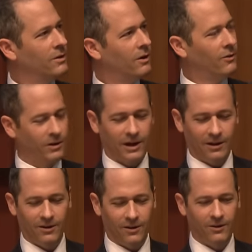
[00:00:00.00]
Oh, okay,
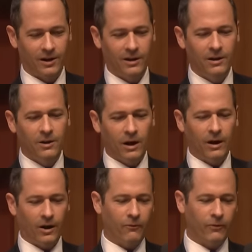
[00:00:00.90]
okay.
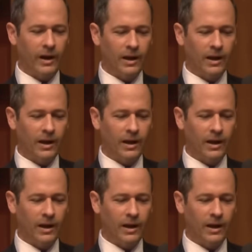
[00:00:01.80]
All right, fine.